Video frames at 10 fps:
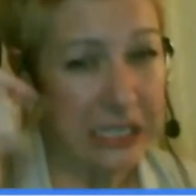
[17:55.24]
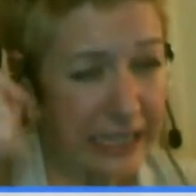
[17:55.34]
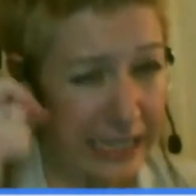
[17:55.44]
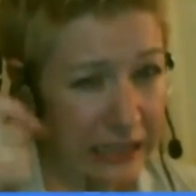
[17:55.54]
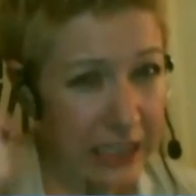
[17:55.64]

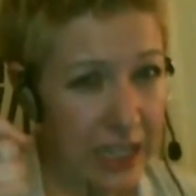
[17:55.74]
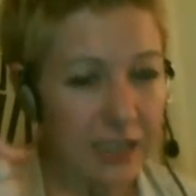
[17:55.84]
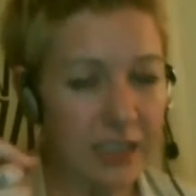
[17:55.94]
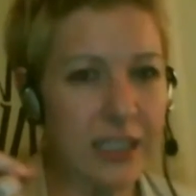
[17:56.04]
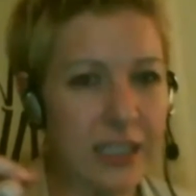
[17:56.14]
slightly
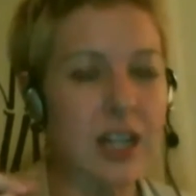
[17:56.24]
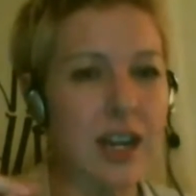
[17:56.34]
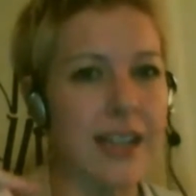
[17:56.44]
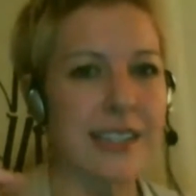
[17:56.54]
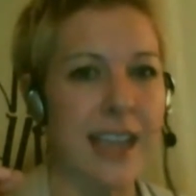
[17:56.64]
unclear on
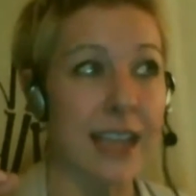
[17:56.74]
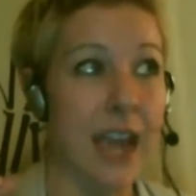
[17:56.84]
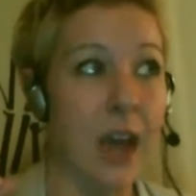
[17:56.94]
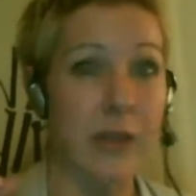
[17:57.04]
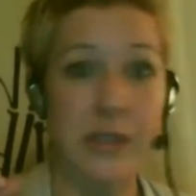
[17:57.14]
exactly
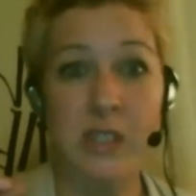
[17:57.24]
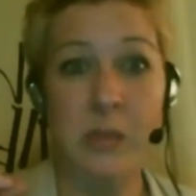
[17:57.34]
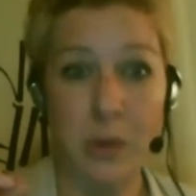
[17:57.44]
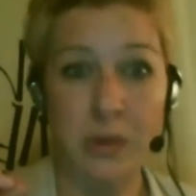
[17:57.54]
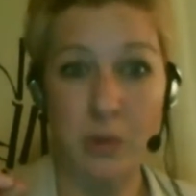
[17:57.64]
how this is
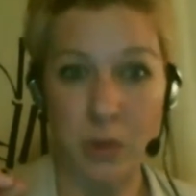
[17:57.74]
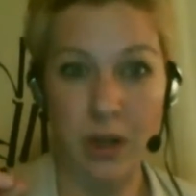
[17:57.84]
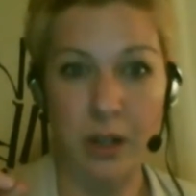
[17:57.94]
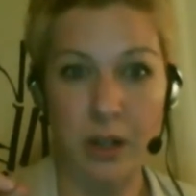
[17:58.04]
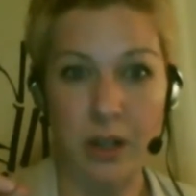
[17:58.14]
supposed to
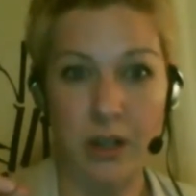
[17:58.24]
work.